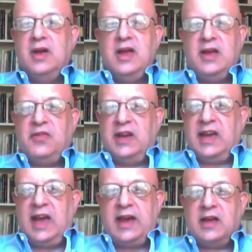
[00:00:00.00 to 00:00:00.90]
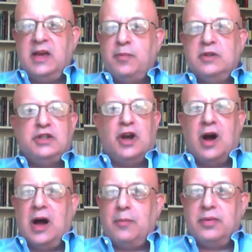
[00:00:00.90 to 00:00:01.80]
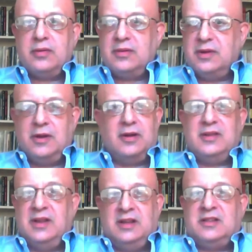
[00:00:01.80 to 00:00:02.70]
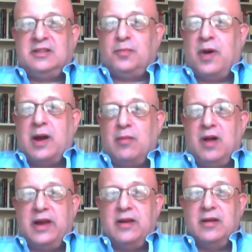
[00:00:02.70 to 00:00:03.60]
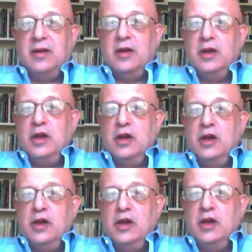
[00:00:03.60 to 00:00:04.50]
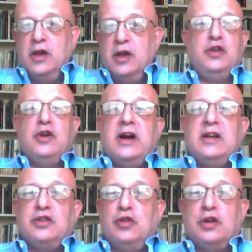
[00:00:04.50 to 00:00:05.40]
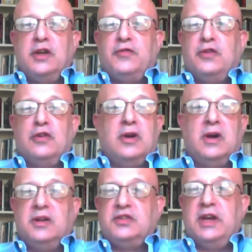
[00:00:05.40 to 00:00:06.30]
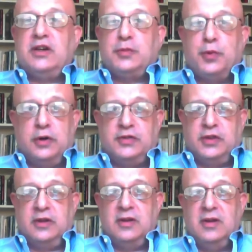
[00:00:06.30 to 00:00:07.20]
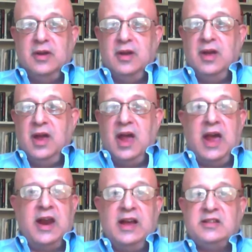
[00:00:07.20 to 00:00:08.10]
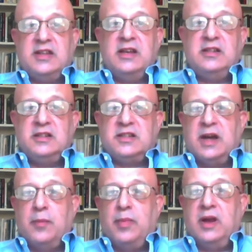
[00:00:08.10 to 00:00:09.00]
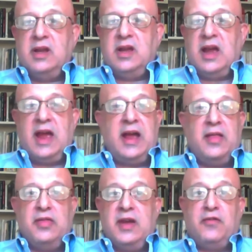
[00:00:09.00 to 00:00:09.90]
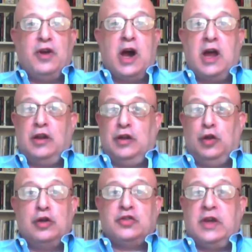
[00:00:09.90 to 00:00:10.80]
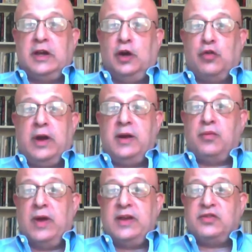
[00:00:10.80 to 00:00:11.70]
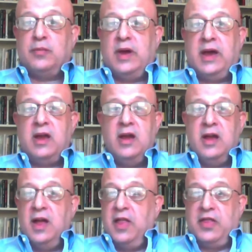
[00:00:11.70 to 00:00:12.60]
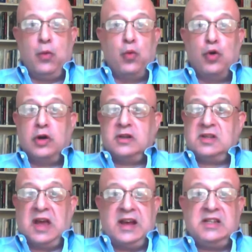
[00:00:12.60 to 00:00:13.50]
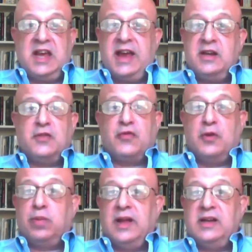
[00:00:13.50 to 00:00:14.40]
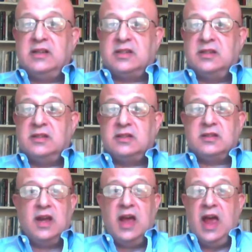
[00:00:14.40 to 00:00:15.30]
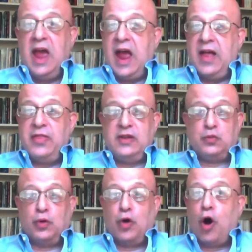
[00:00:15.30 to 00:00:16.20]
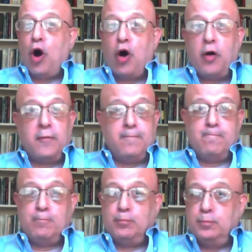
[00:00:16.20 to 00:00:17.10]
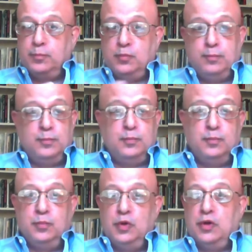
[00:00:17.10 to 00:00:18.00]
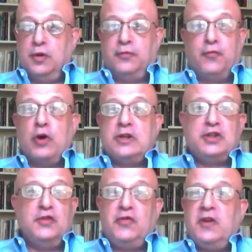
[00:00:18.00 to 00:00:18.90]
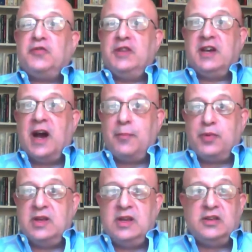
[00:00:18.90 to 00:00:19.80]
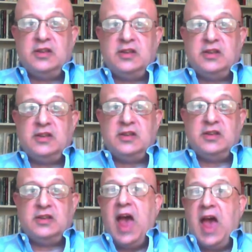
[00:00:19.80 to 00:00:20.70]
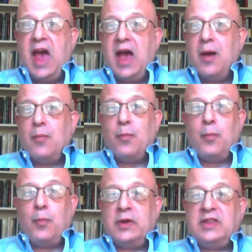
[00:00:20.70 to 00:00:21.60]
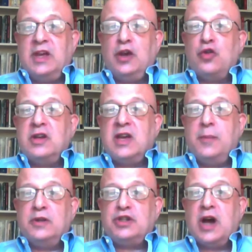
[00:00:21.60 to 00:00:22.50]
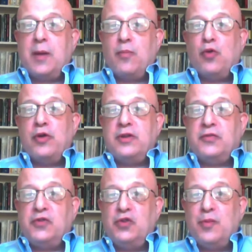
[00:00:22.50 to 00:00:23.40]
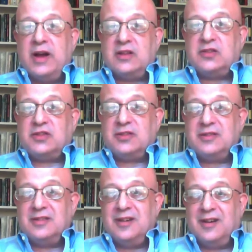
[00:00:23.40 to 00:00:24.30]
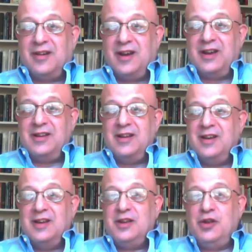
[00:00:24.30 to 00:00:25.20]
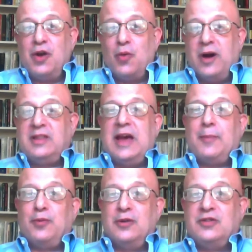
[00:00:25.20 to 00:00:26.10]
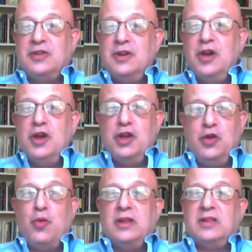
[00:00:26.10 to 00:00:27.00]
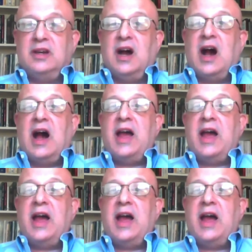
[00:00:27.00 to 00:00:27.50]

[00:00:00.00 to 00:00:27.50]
If you can't keep a job, it's just bottom line. Let's just say you guys are looking for a salesperson, and I send you somebody, and they've got, looks like a great resume. They worked at 10 different places, and these were all Fortune 50 companies, but they couldn't keep a job more than a few months. All right? You don't want that person. You want the guy